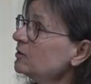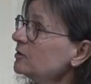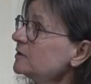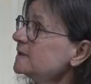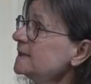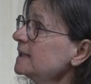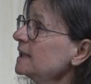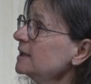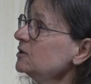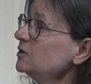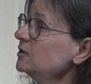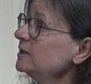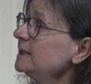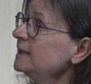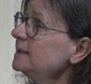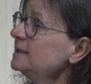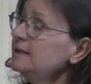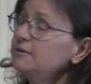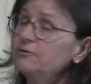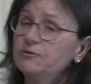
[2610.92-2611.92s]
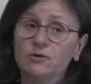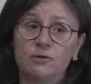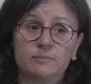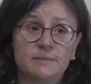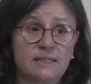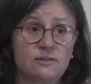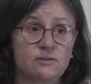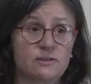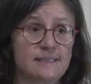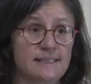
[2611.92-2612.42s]
Earth actually they
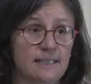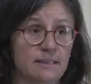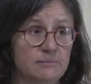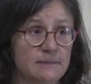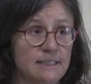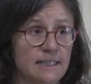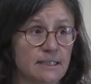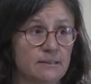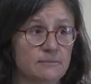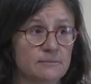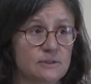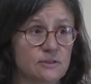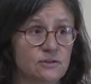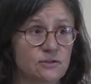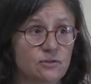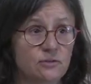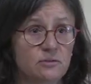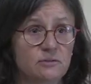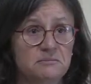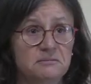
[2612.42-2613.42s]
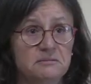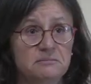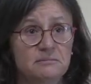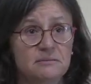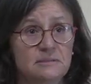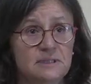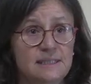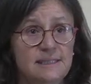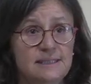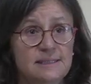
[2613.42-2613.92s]
formed at the same time. So
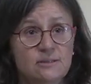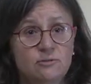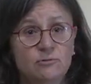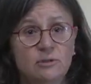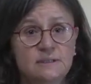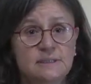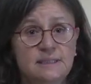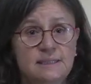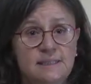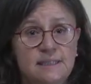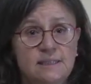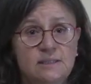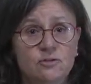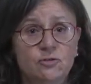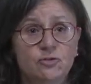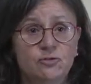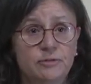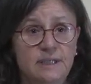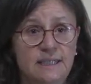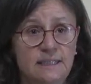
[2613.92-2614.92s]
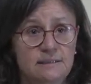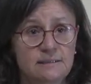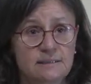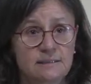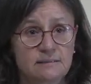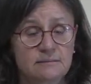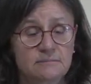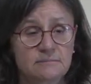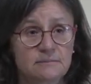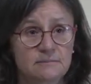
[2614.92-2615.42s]
these quantities agreed,
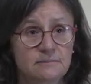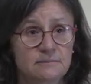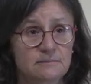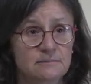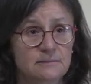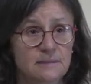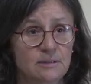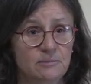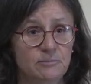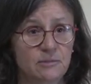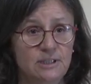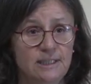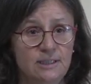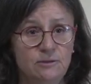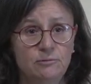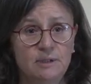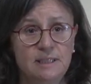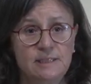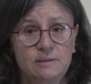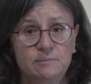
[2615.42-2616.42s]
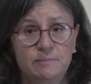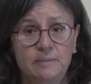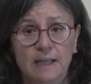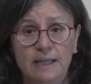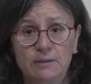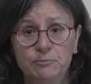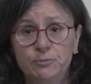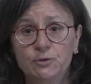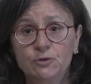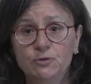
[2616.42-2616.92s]
but it was
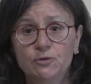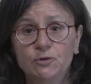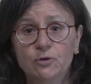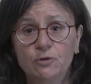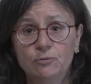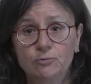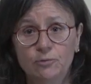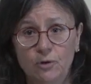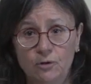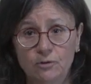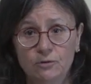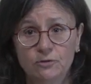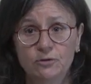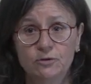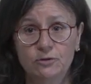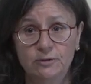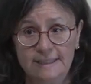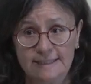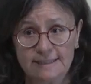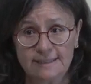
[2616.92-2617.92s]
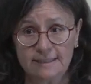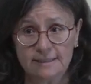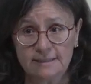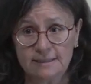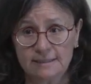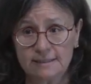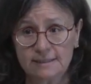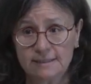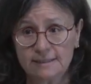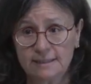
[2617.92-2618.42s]
by pure wrong
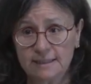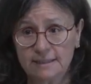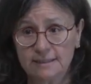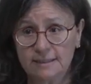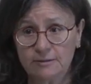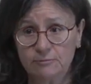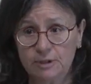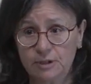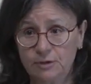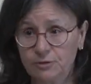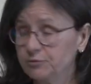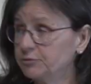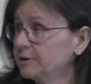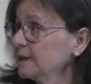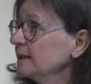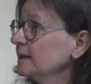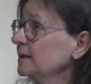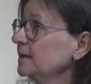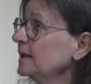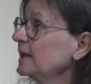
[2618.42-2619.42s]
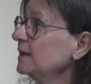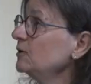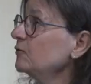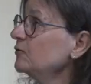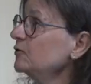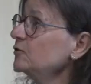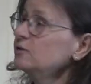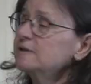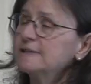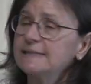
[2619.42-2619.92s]
coincidence that they were agreeing. And
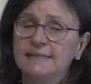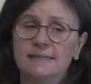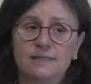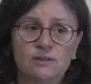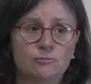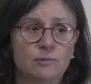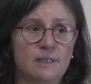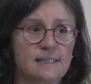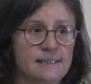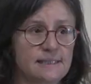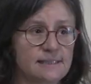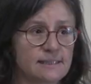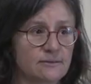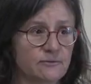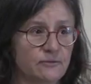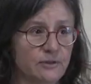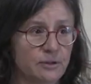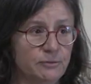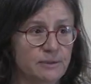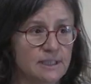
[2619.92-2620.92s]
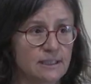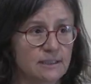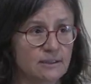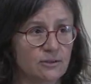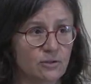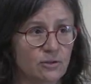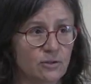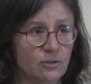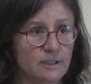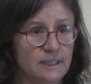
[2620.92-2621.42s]
of course, this was very
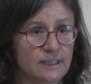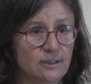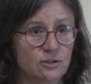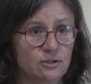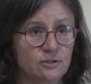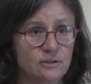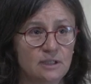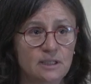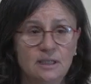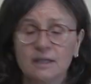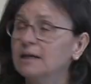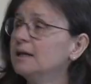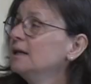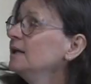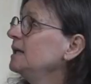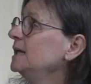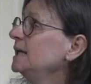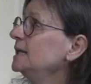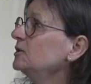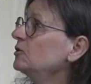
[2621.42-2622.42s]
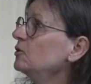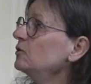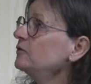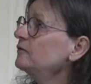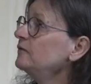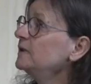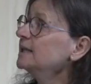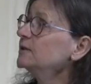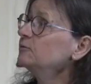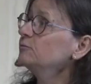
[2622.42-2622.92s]
early on in
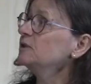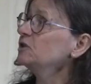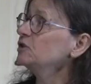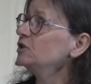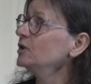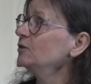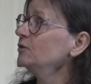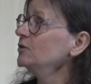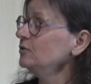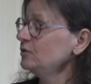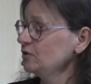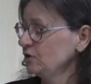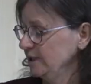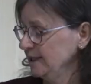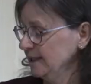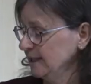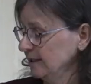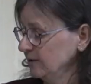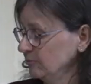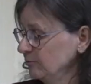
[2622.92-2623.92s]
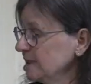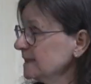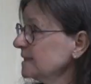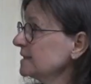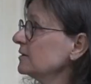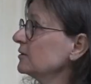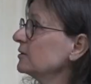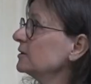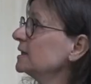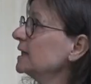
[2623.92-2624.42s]
conflict with geology and
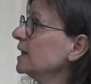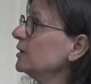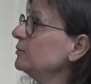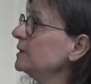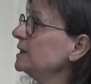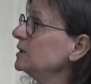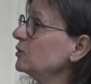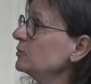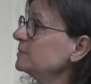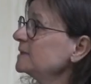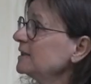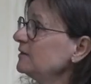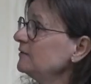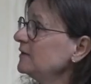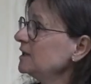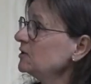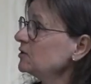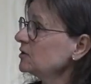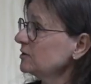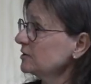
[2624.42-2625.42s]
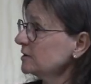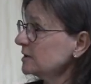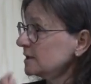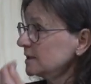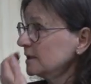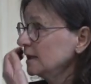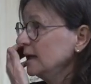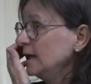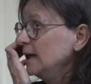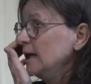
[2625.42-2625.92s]
with uh, Darwin
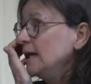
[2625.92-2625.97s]
observations.